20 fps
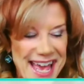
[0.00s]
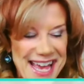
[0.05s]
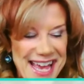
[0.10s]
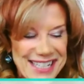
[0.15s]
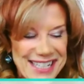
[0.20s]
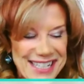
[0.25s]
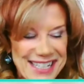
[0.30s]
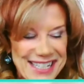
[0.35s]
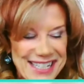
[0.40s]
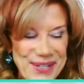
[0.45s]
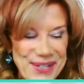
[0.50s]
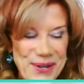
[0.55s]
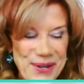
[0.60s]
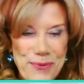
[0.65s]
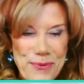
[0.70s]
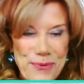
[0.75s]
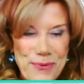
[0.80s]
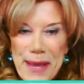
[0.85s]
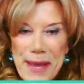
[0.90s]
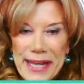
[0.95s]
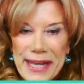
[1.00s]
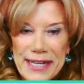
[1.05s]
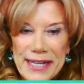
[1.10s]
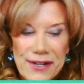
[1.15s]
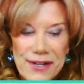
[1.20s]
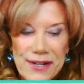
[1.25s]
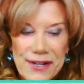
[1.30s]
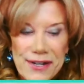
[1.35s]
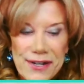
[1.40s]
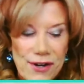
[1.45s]
So Rebecca
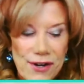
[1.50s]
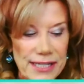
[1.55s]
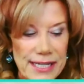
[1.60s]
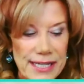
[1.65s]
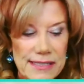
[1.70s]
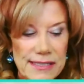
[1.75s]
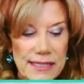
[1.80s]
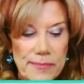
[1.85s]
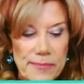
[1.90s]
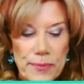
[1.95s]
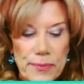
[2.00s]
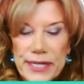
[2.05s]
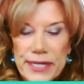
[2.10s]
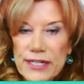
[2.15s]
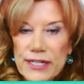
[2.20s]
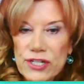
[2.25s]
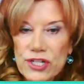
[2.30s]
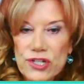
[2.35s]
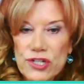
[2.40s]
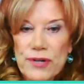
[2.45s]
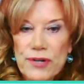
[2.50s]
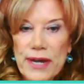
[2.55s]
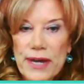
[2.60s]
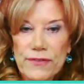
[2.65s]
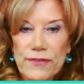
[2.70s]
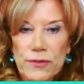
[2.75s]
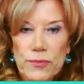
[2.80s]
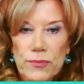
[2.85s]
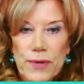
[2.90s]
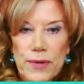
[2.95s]
Hall is a British
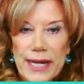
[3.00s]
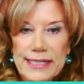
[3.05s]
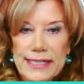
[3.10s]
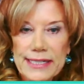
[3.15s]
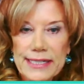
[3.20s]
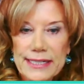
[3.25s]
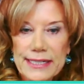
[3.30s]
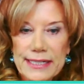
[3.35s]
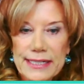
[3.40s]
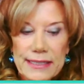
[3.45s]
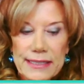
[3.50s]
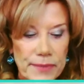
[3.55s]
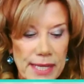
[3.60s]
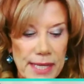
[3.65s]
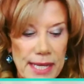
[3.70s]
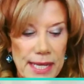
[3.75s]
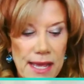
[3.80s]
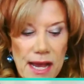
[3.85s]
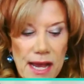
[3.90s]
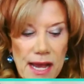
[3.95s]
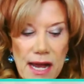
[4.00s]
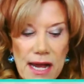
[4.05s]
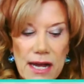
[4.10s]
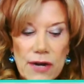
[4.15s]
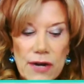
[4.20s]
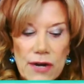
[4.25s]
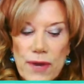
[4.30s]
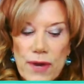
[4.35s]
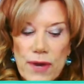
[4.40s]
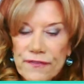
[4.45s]
travel writer,
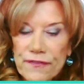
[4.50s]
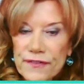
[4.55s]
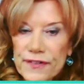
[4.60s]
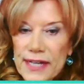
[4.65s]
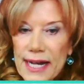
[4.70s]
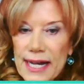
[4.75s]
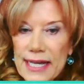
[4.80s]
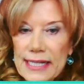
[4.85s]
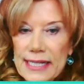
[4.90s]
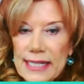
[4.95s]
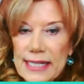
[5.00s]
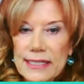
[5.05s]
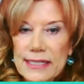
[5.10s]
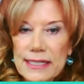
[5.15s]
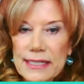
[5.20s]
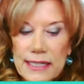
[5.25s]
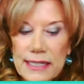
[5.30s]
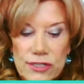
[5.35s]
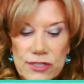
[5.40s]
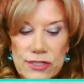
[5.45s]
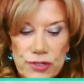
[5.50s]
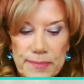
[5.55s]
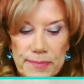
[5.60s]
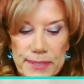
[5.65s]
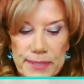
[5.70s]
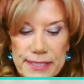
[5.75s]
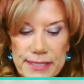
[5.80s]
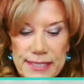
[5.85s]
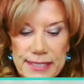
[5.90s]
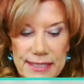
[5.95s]
a rough guide
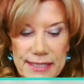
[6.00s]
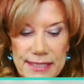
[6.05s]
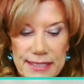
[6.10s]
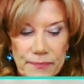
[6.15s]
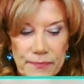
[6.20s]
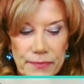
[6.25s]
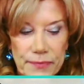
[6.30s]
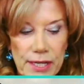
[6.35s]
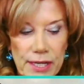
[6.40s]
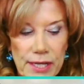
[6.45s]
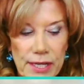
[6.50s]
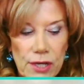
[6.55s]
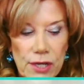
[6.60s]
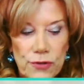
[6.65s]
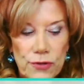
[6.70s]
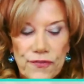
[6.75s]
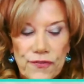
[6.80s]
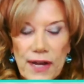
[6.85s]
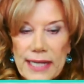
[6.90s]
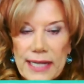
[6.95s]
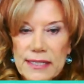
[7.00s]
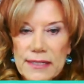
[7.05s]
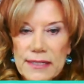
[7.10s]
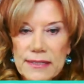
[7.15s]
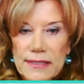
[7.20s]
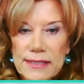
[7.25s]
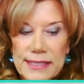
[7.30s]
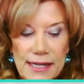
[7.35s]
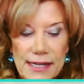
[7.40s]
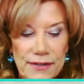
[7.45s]
contributor who finds
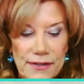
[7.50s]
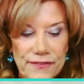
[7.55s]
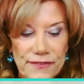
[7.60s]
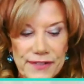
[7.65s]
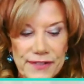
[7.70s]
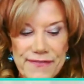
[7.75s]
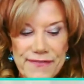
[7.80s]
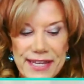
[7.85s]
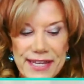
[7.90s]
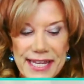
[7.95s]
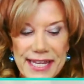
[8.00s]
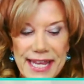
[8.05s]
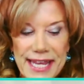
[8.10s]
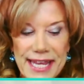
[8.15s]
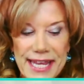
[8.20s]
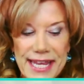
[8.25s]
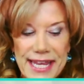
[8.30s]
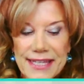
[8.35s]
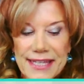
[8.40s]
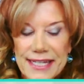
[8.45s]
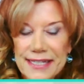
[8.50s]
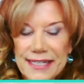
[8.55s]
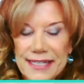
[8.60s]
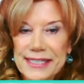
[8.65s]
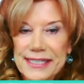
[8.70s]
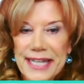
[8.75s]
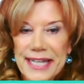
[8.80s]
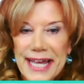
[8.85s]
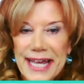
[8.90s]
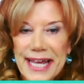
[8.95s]
herself living in the
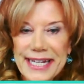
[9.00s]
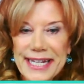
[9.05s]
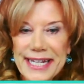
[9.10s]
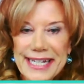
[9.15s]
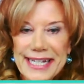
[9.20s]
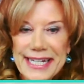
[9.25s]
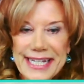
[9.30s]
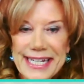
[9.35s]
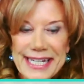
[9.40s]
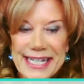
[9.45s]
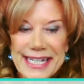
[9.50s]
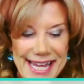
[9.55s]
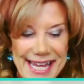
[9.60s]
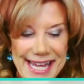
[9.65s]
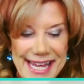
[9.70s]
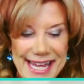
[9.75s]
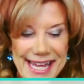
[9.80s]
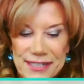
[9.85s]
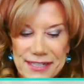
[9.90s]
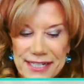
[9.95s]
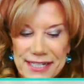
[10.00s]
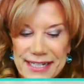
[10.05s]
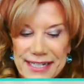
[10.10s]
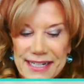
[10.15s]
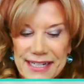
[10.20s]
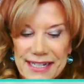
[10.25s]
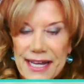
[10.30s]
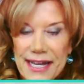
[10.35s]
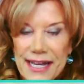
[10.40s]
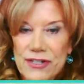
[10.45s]
slightly
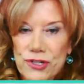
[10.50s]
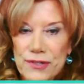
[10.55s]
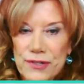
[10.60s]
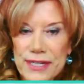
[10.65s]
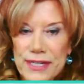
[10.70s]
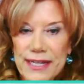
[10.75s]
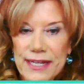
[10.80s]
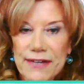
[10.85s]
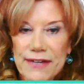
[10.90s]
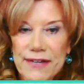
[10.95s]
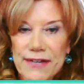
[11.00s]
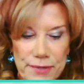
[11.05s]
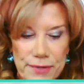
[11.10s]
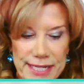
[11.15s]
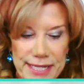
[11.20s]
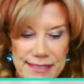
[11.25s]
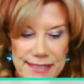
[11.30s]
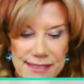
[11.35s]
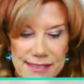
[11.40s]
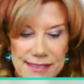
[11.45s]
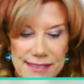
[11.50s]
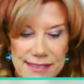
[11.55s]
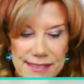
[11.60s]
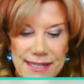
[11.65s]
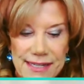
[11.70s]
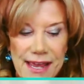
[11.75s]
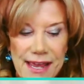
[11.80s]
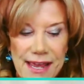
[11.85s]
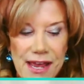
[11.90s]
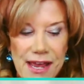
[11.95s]
chaotic country of Greece,
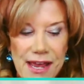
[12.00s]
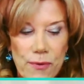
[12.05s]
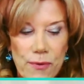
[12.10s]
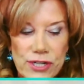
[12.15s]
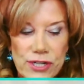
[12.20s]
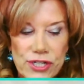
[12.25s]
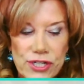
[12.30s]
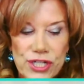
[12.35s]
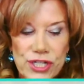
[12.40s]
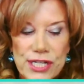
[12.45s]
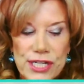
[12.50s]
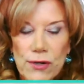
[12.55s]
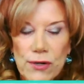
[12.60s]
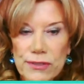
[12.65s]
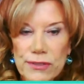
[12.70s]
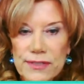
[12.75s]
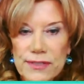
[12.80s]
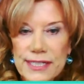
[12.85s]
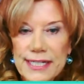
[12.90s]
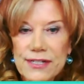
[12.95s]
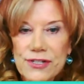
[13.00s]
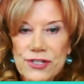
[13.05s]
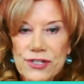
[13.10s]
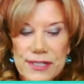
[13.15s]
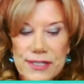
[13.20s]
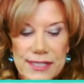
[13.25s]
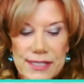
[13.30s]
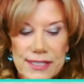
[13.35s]
where she also teaches